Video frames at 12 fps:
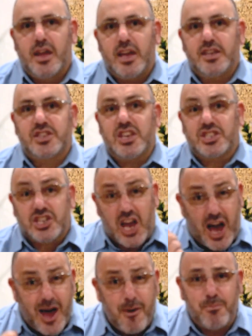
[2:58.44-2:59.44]
He says,
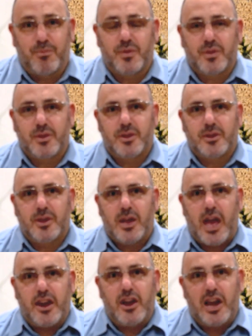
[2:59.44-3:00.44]
come
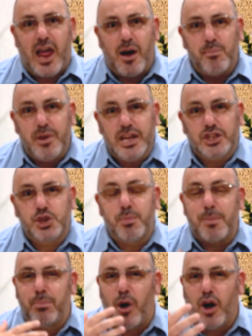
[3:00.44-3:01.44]
and allow me to
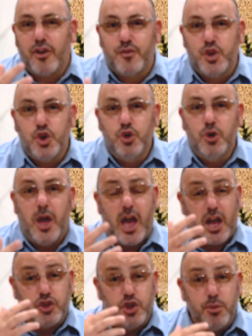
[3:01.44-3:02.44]
be part of you,
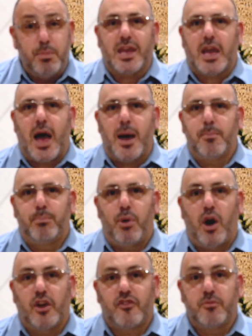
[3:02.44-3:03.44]
and you become
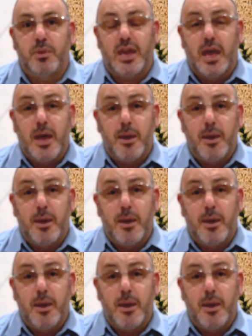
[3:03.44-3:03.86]
part of me,